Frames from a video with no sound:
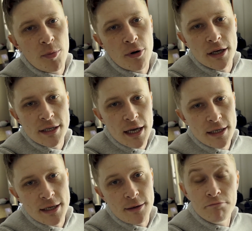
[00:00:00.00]

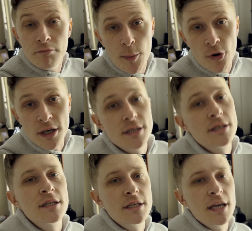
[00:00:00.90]
process and my
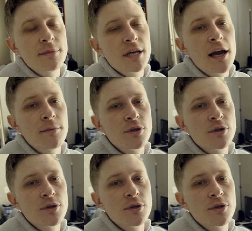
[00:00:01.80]
process at the same time.